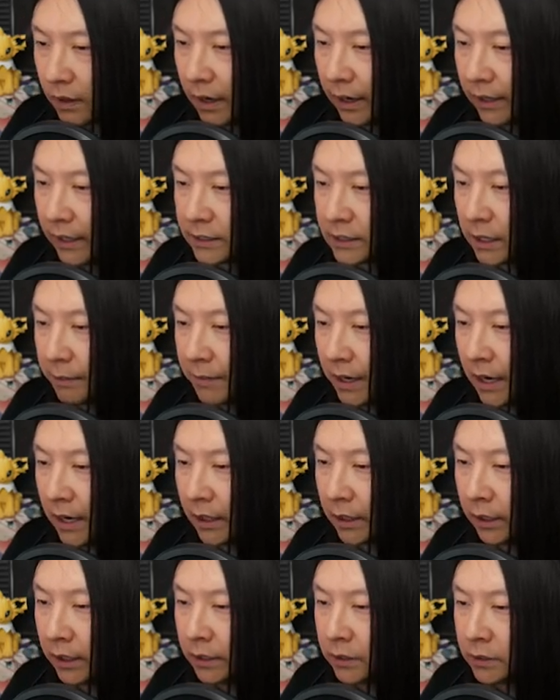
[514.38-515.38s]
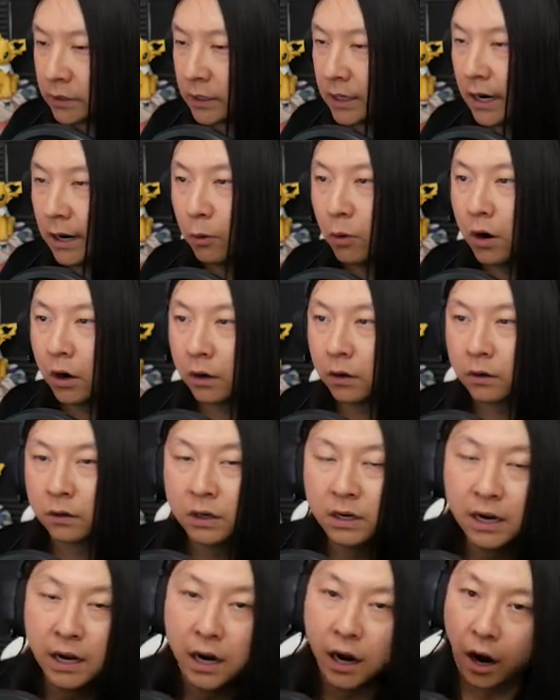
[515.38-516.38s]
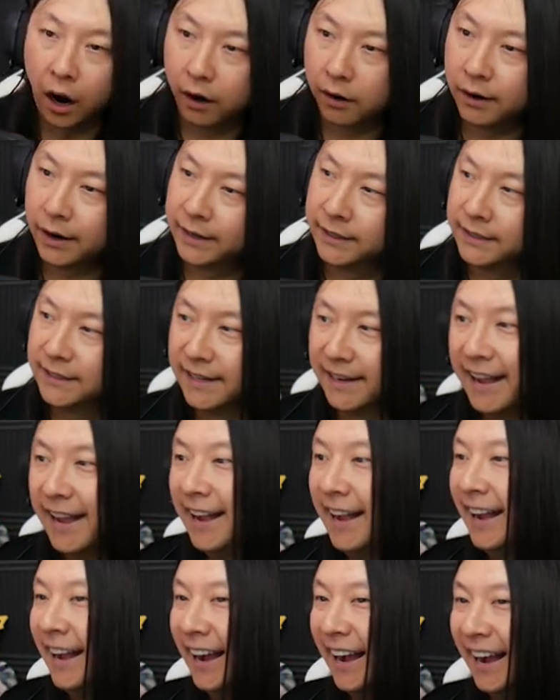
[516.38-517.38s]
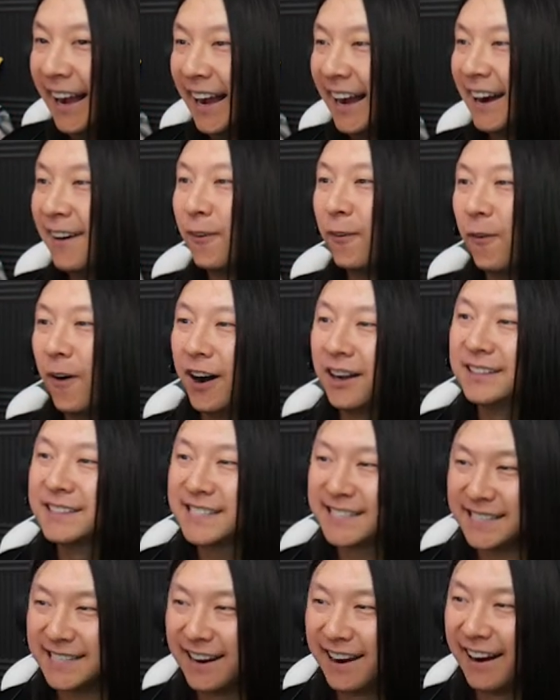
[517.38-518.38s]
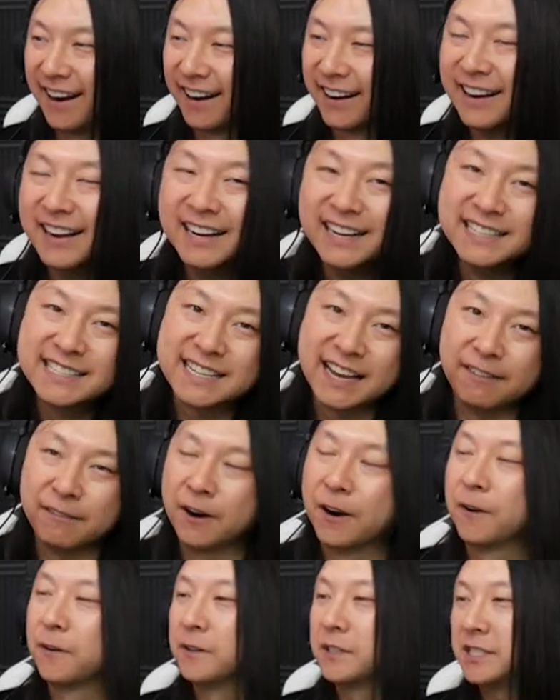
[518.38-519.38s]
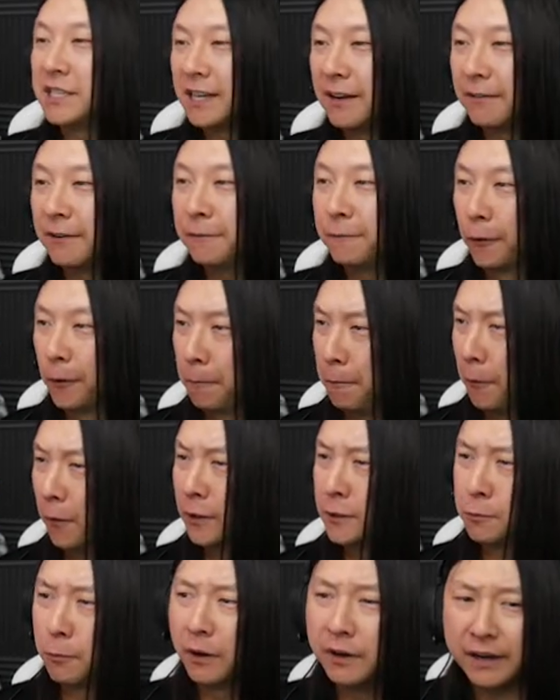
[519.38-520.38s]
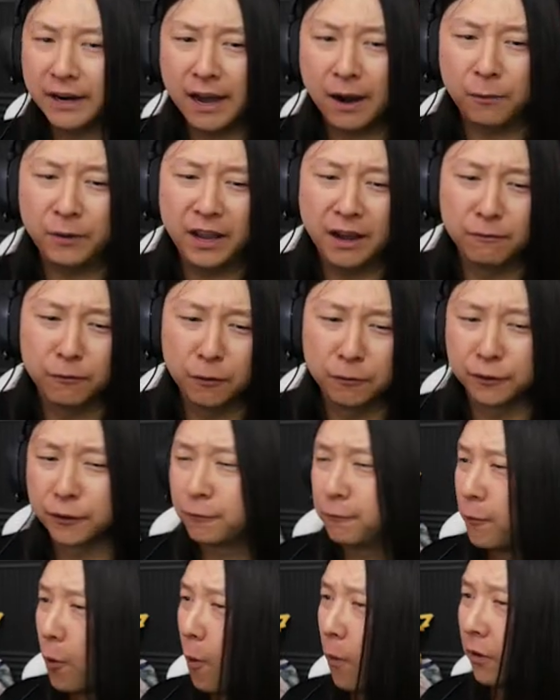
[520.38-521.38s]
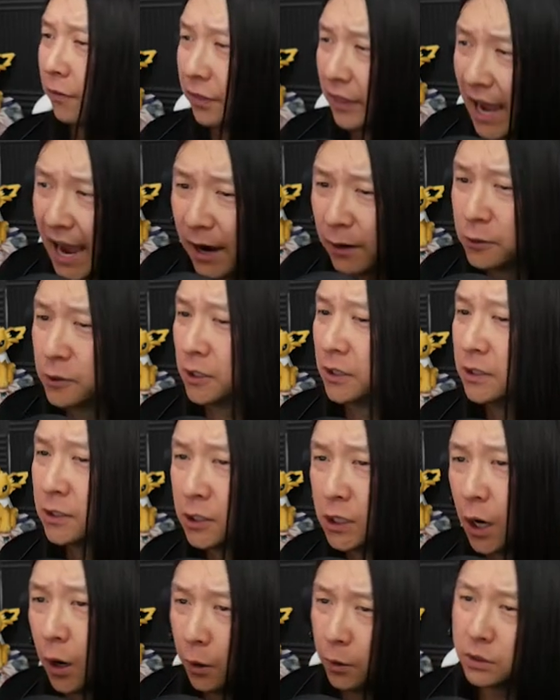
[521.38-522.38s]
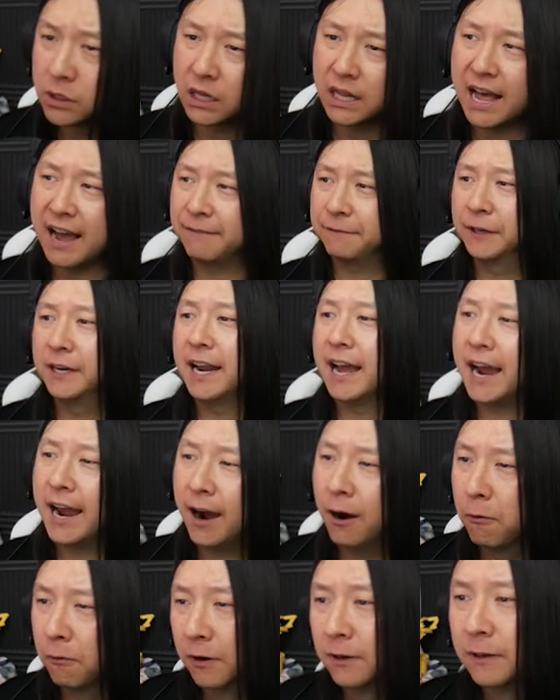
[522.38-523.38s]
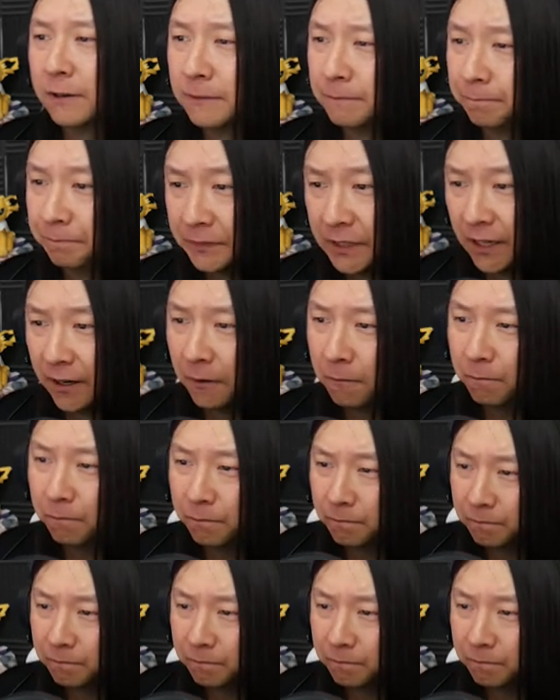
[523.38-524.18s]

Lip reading: I guess I'm Anakin Skywalker. All right. One star, 774 points, but now we have over 4,000, so who's laughing now? You know?